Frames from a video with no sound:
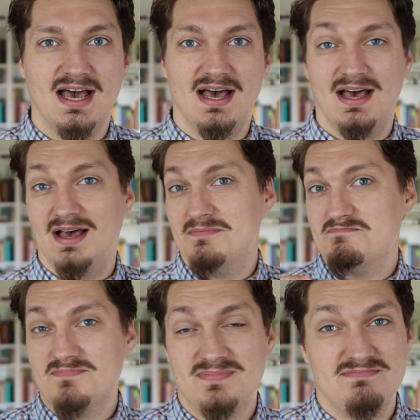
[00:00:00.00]

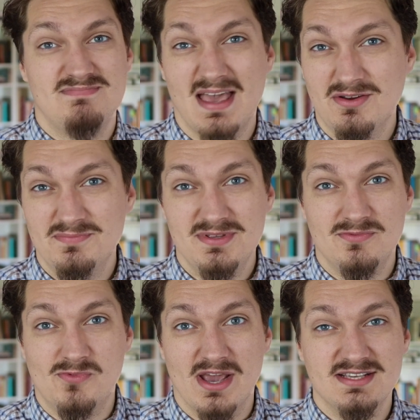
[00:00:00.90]
That could be the
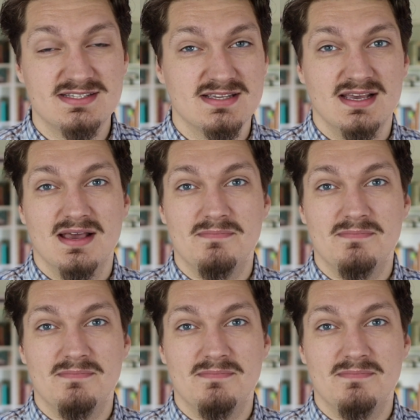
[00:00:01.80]
ways,